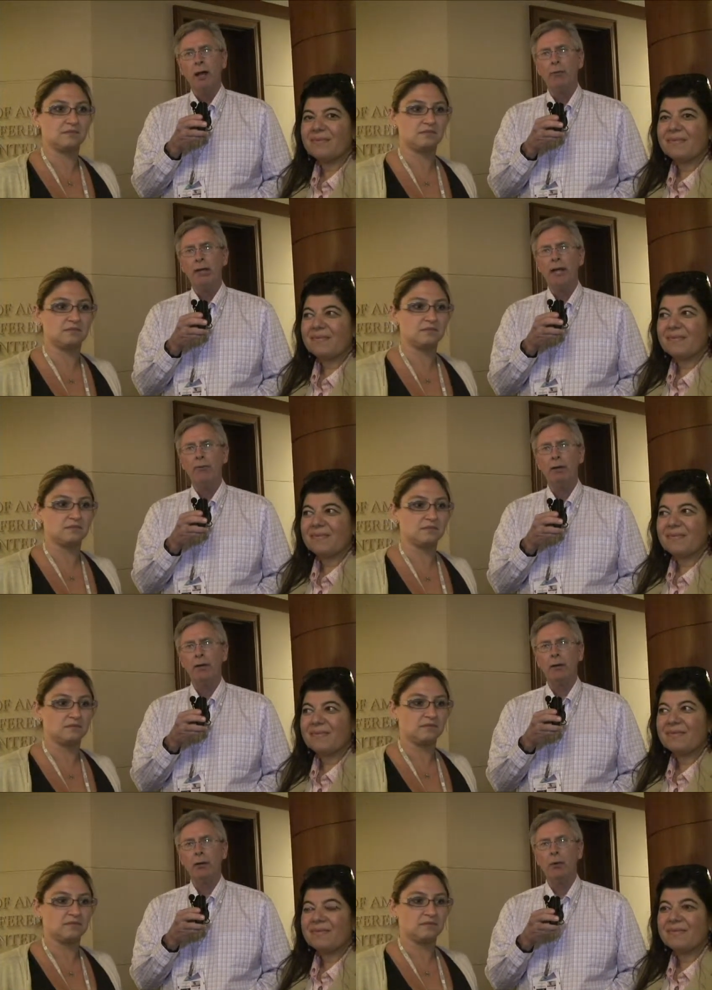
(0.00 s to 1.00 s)
Speaker 1: I want to have
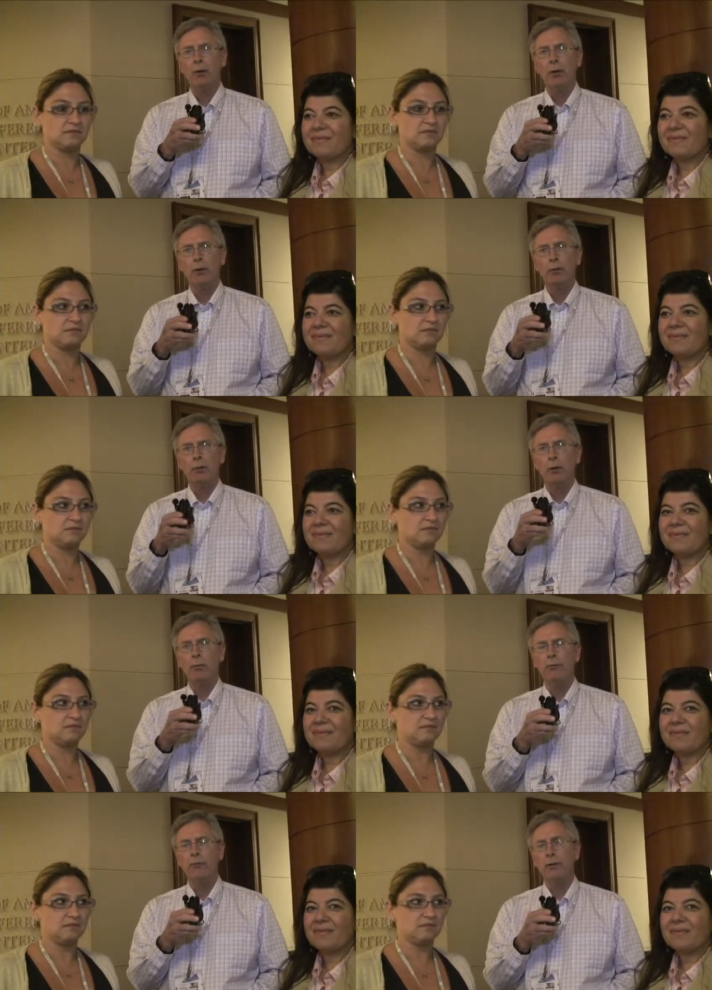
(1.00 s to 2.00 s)
a, a more
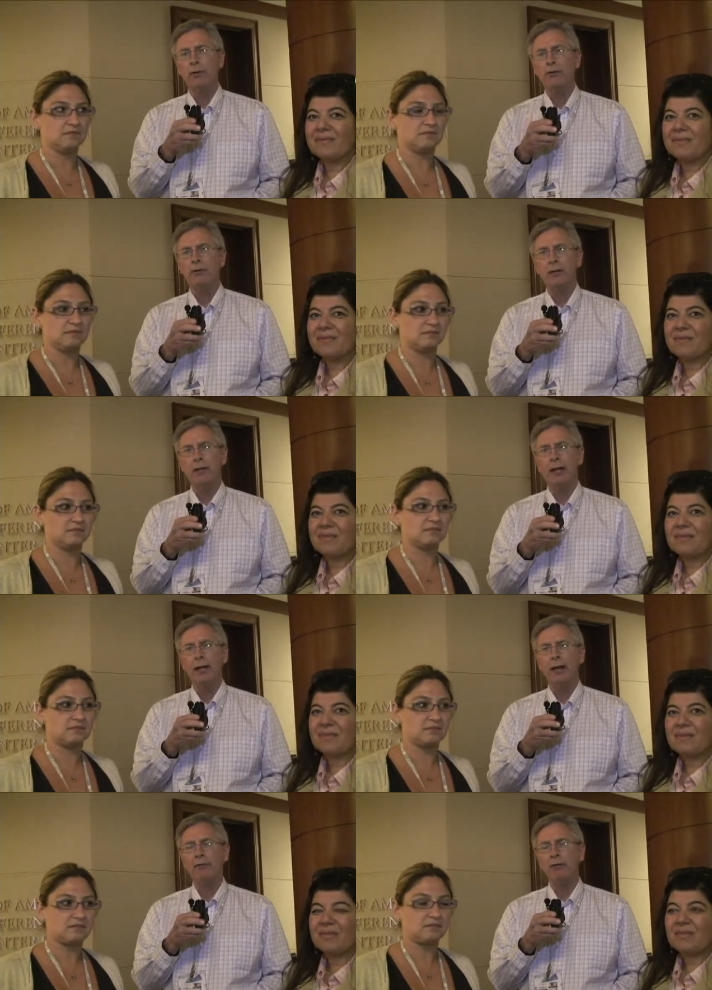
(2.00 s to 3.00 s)
global focus, and,
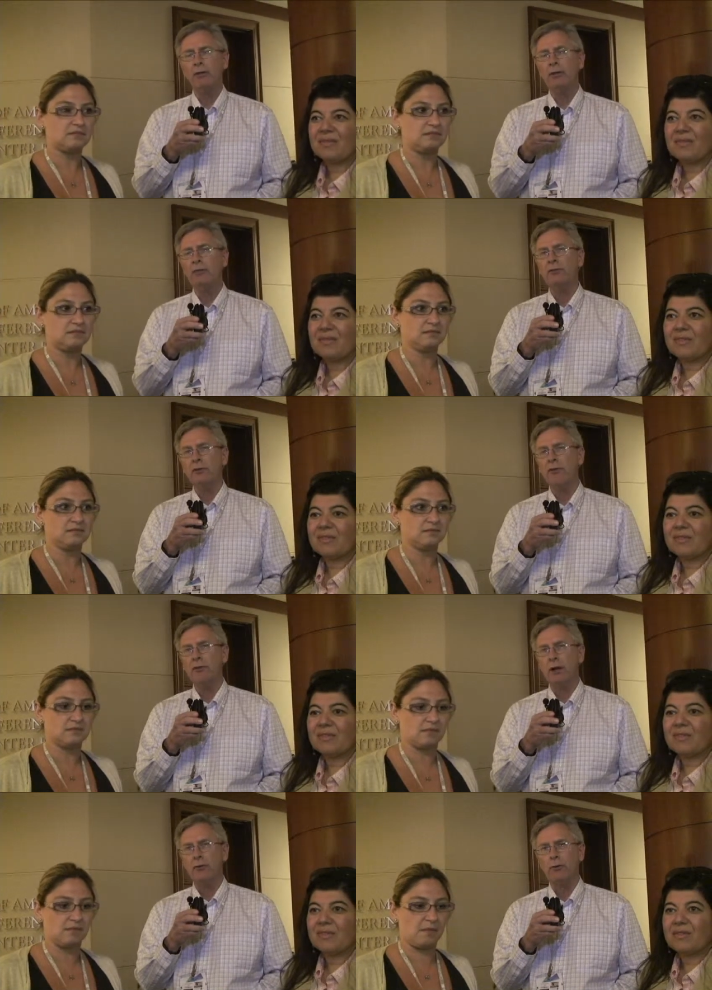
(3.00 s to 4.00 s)
and after listening
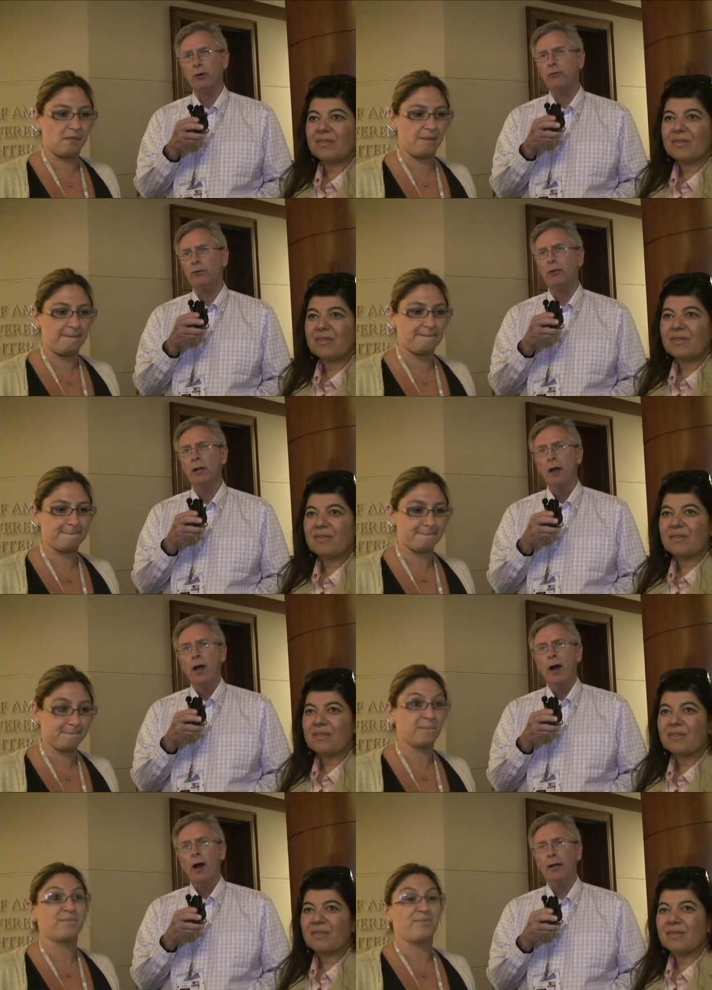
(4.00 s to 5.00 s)
to Dr. Rosen
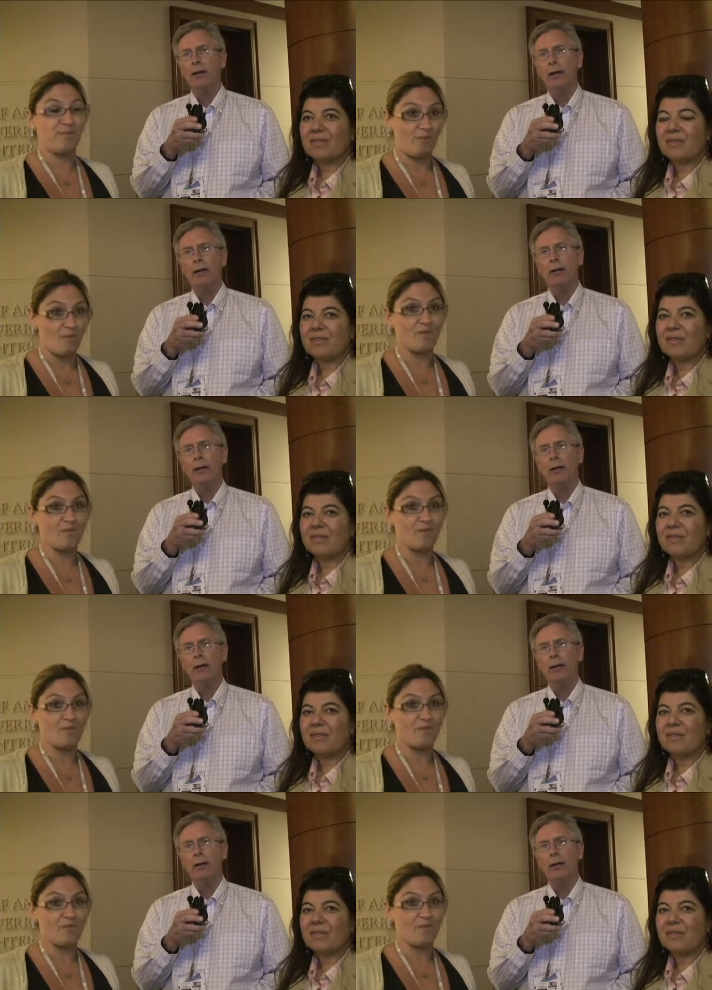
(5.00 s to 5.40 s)
on uh,